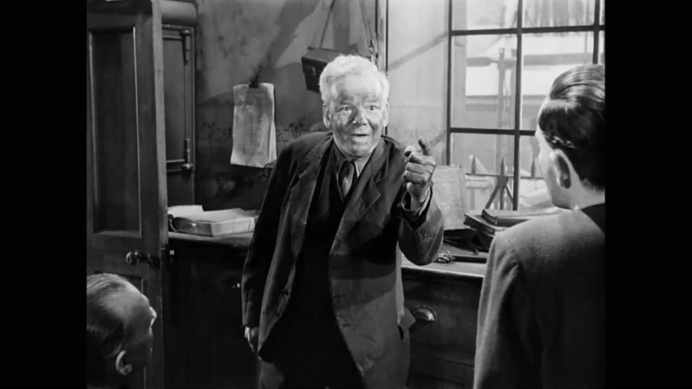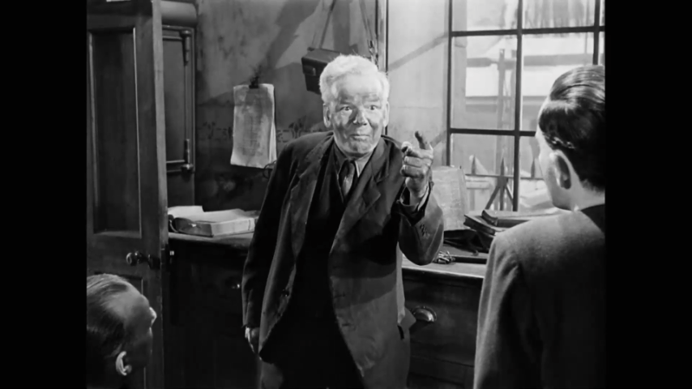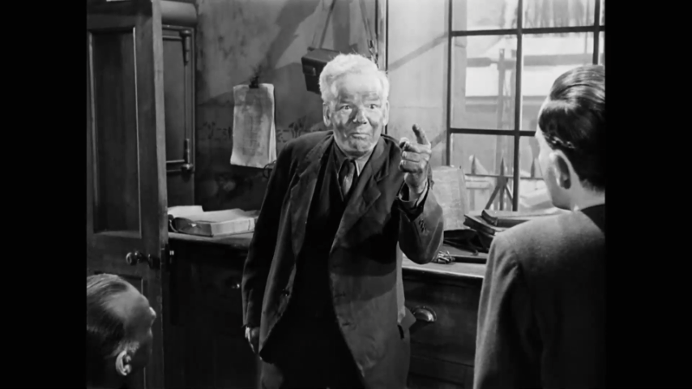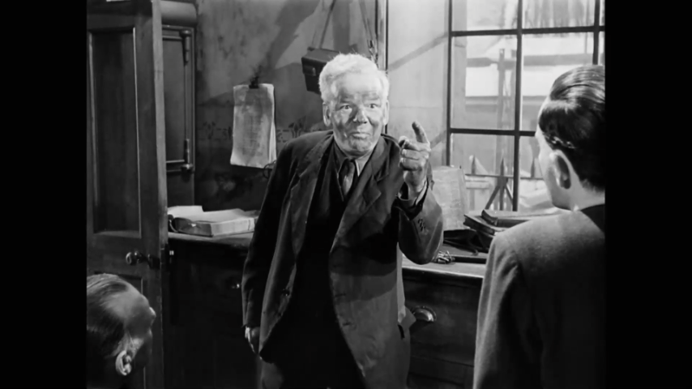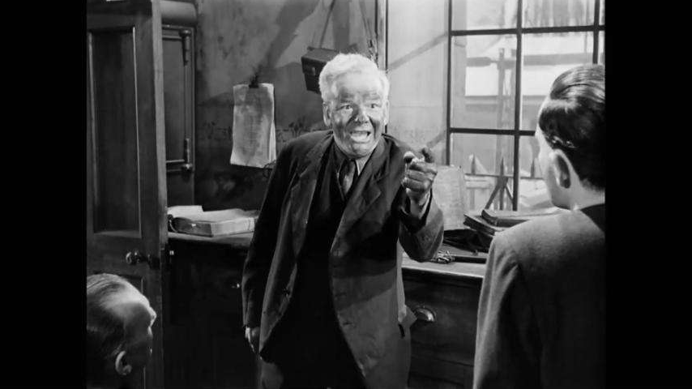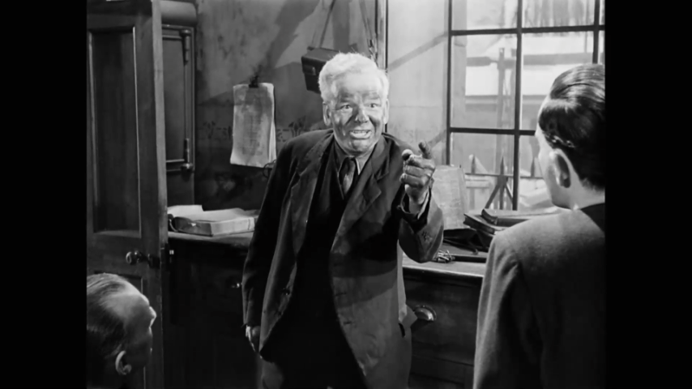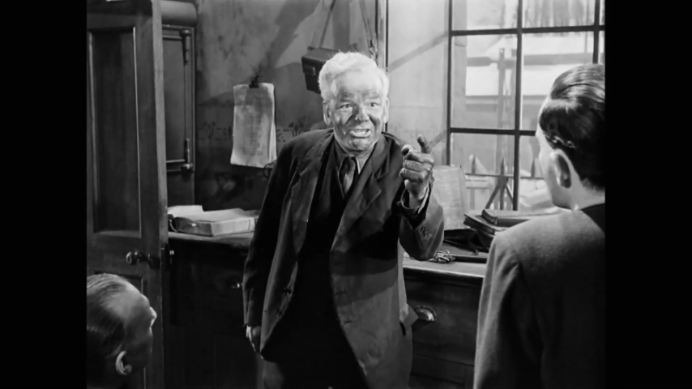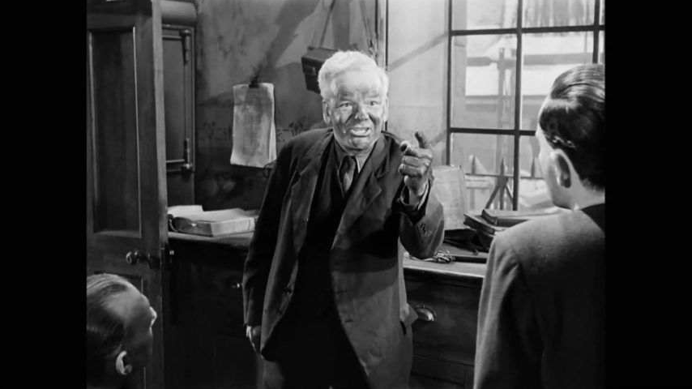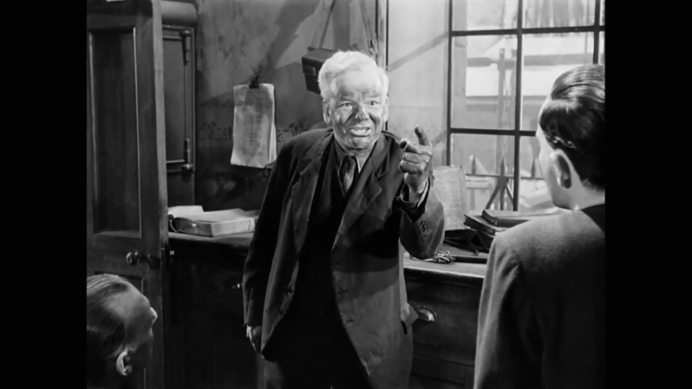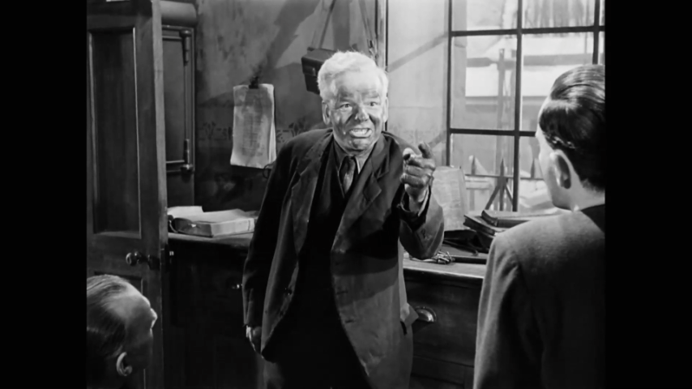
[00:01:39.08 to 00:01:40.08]
the
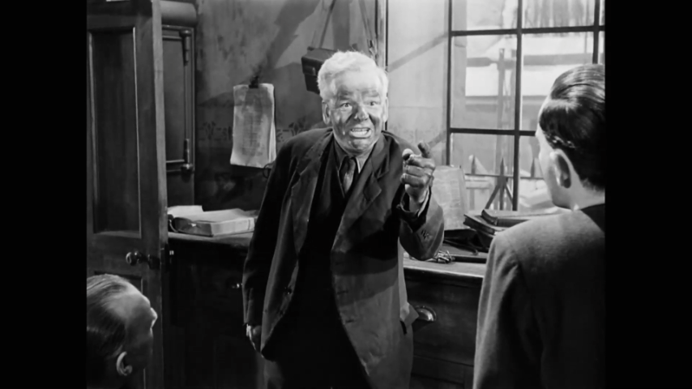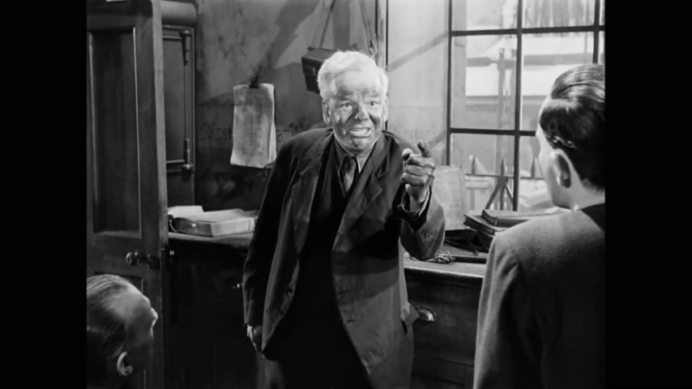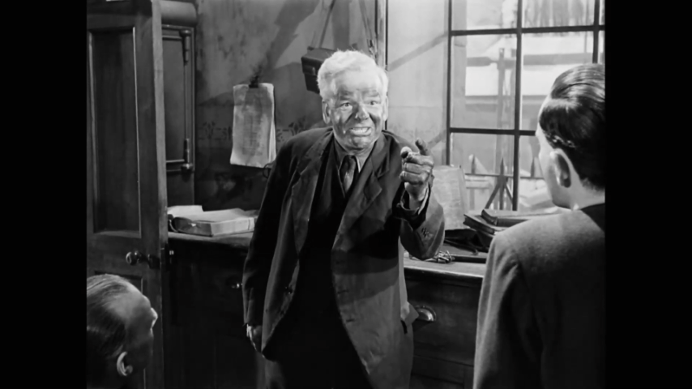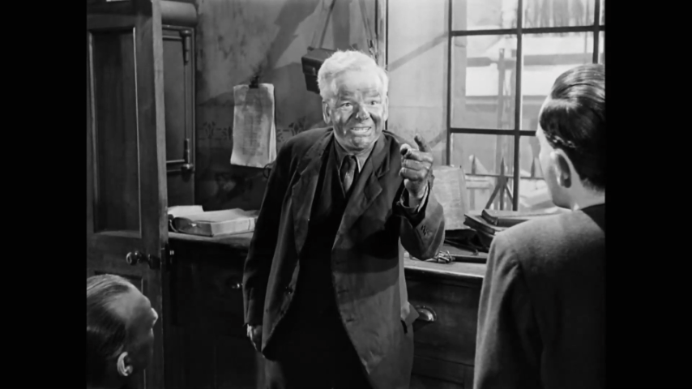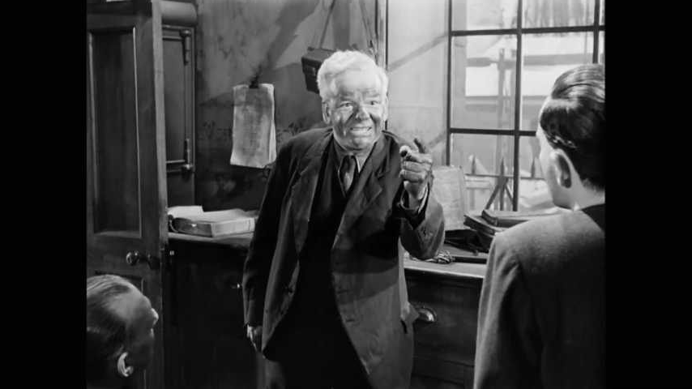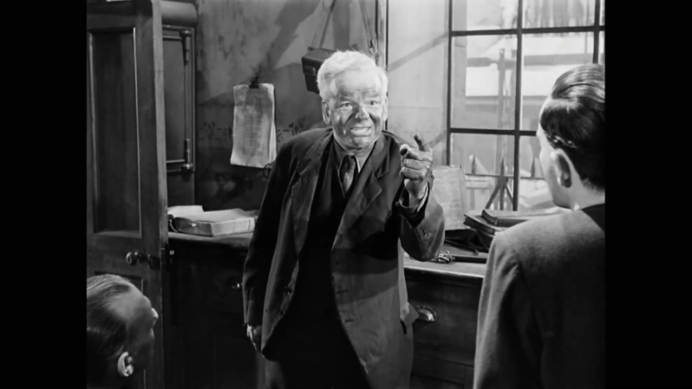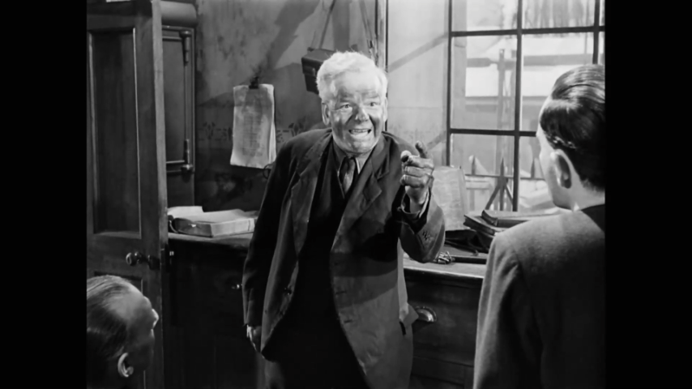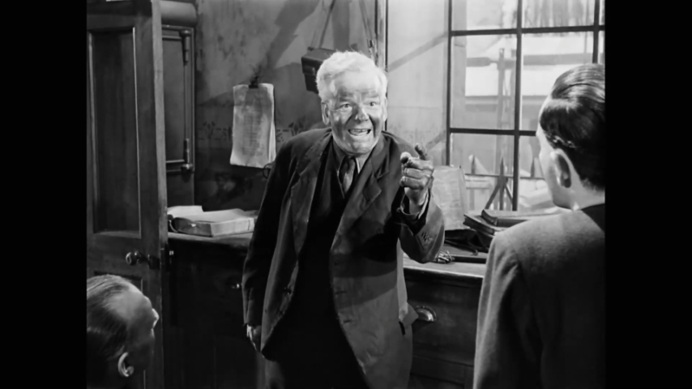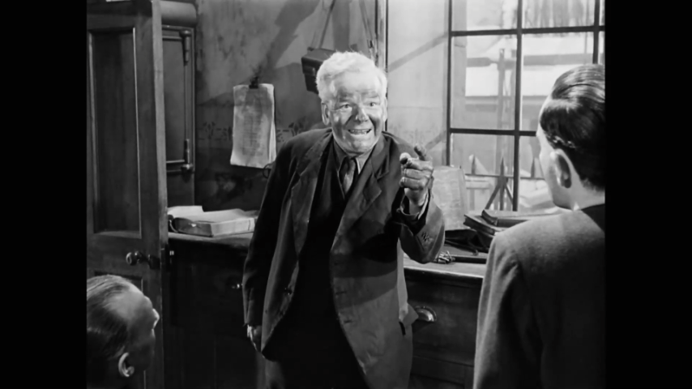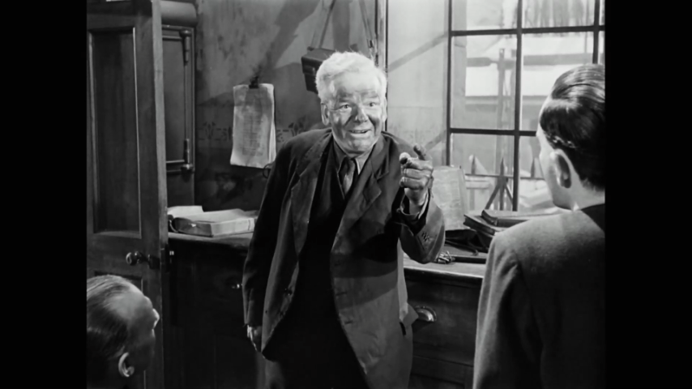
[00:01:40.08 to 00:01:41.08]
best seats in the
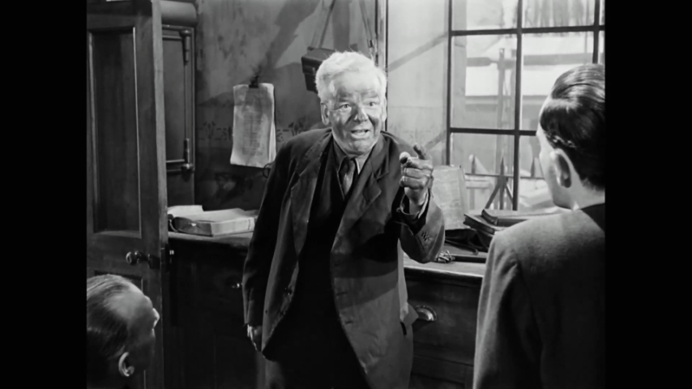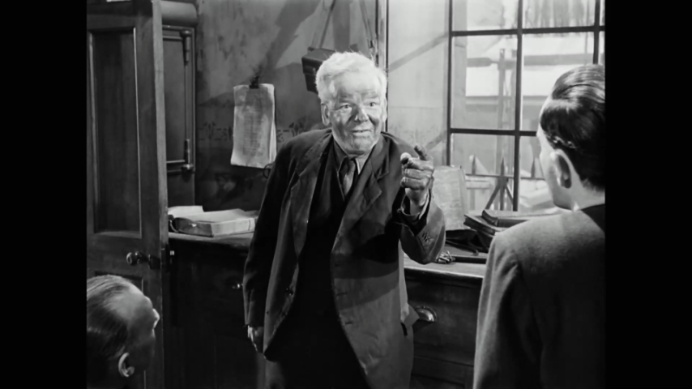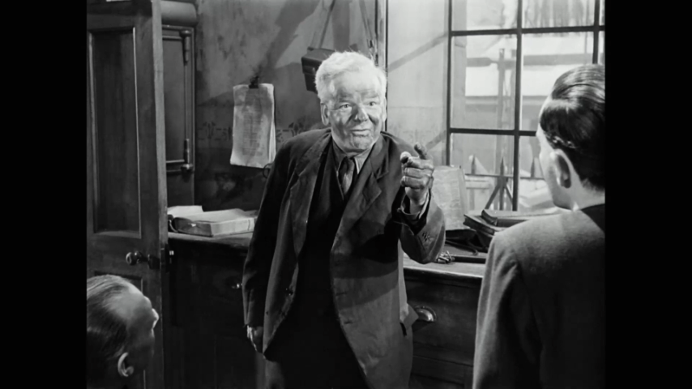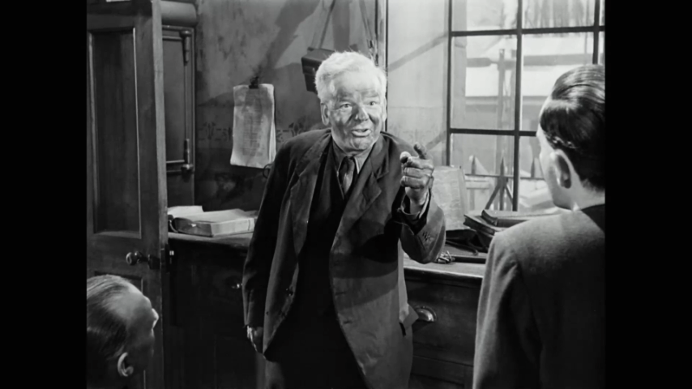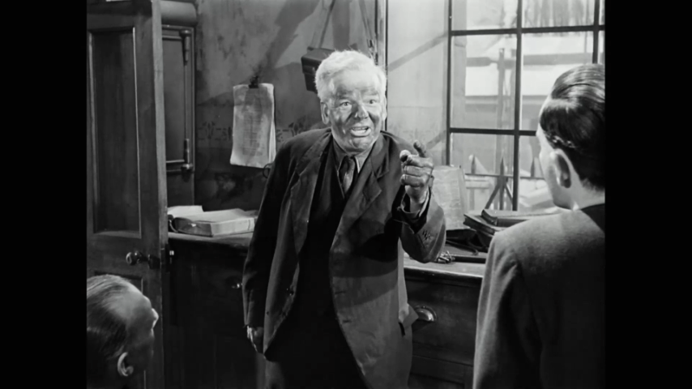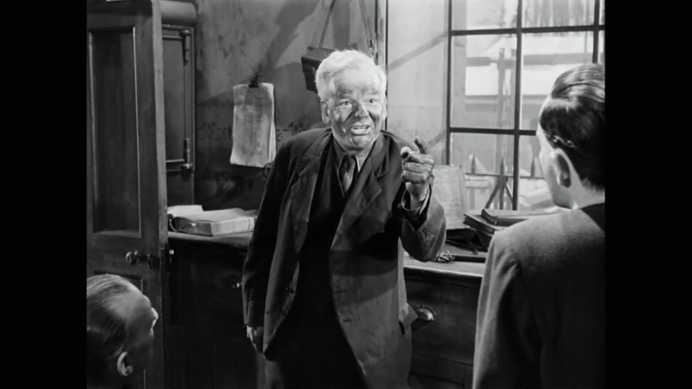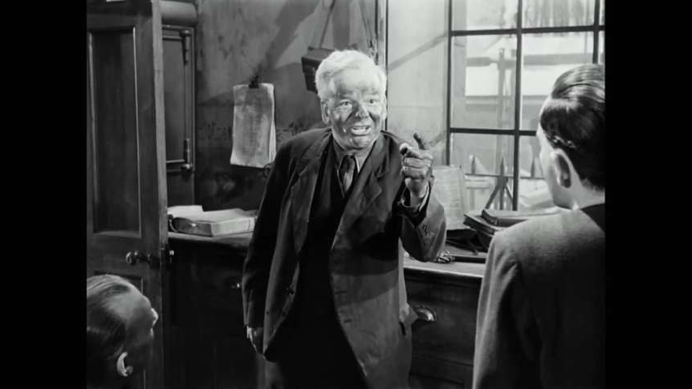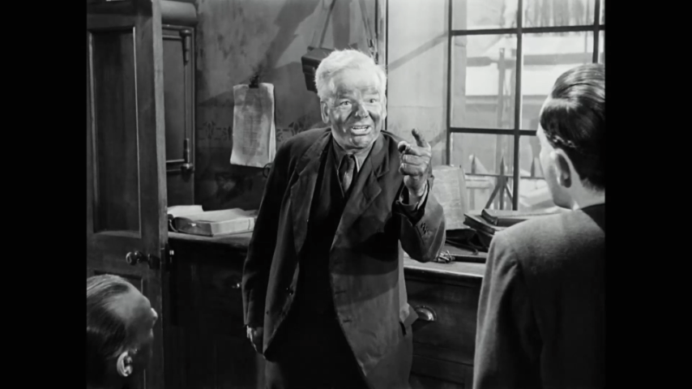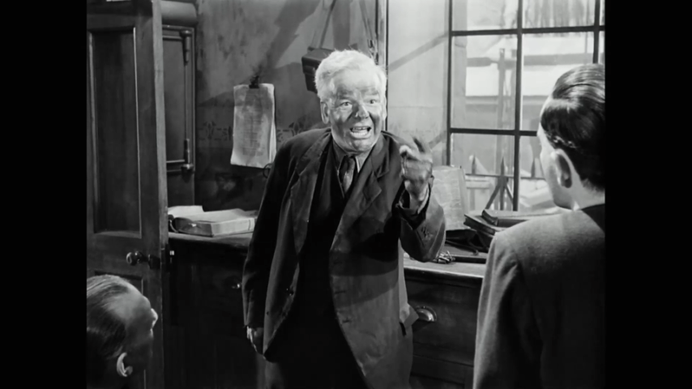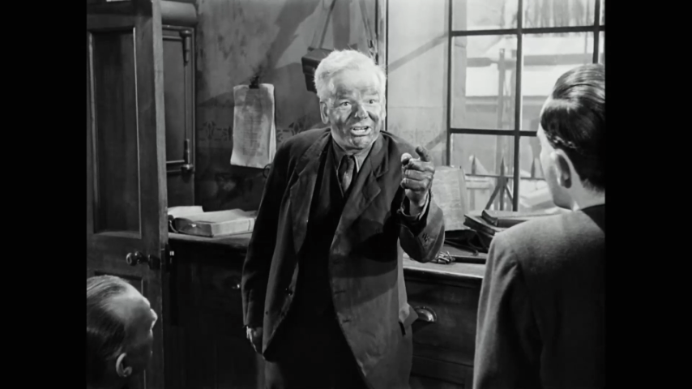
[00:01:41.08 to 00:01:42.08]
stand for the
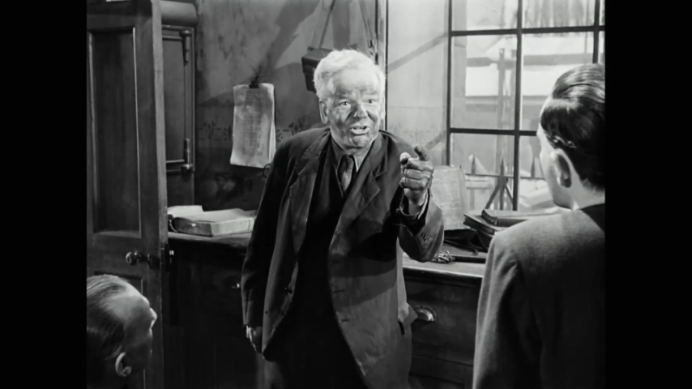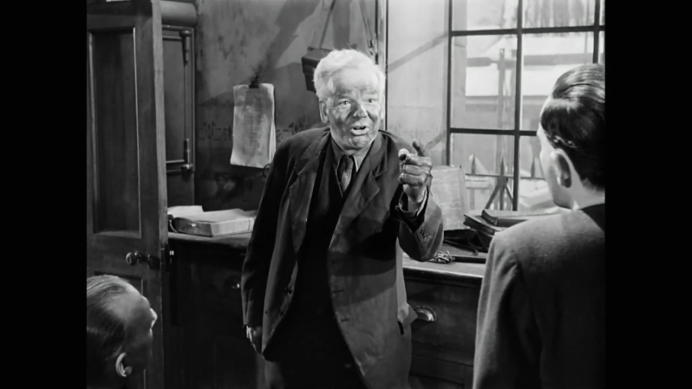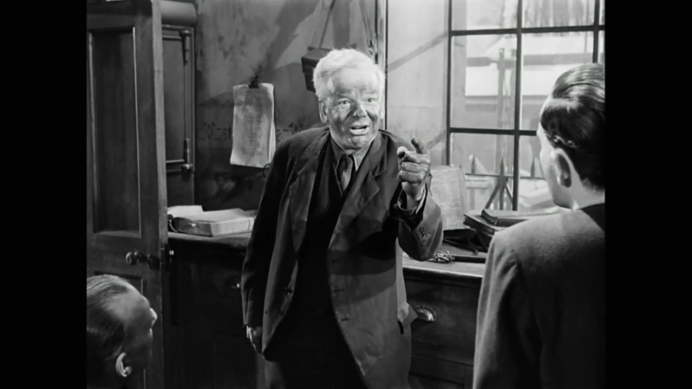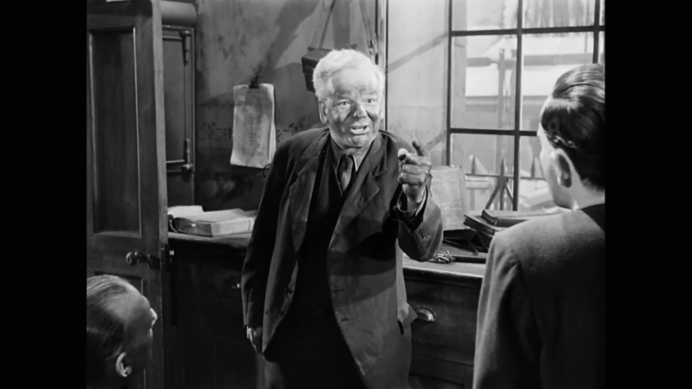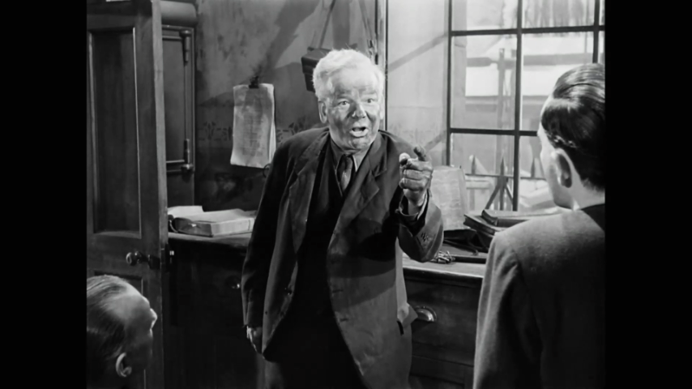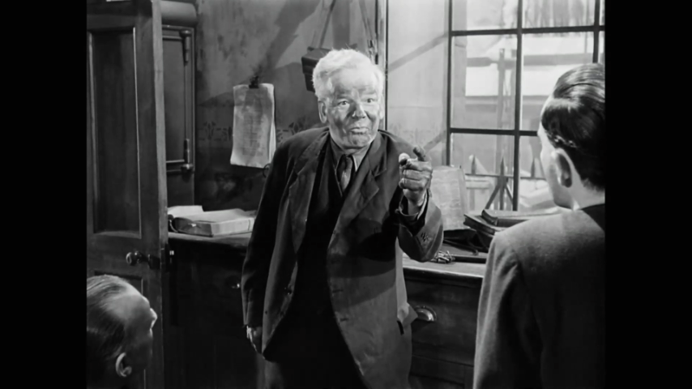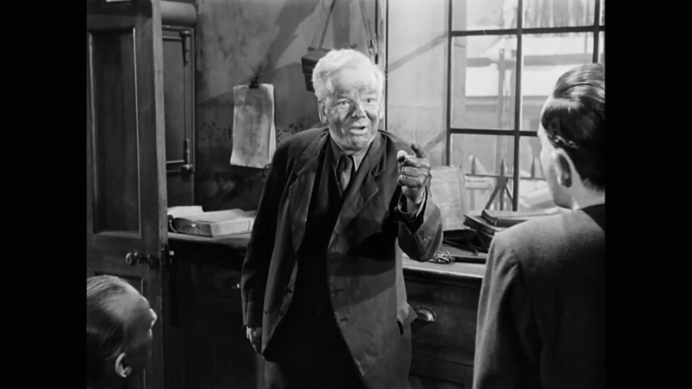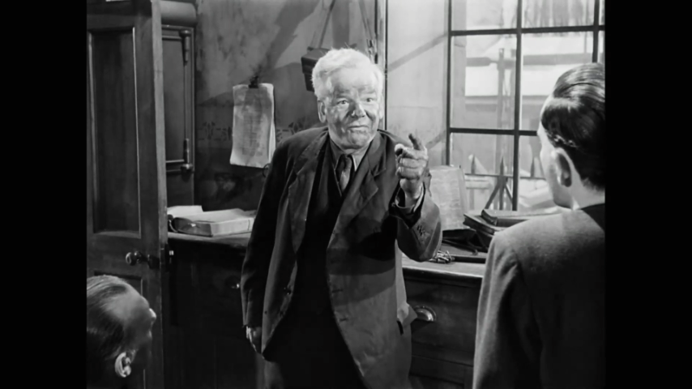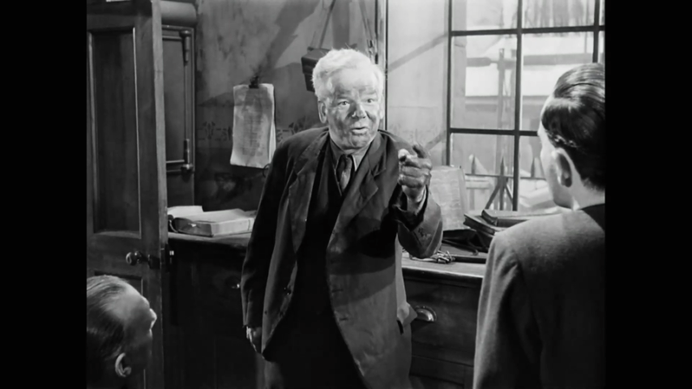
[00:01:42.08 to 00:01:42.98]
international rugby